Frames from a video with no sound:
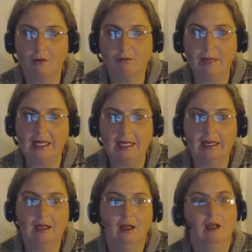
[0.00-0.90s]
off
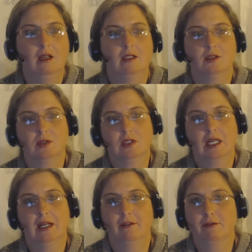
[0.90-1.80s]
making. So it's
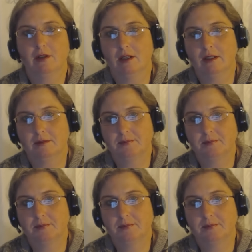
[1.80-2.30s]
kind of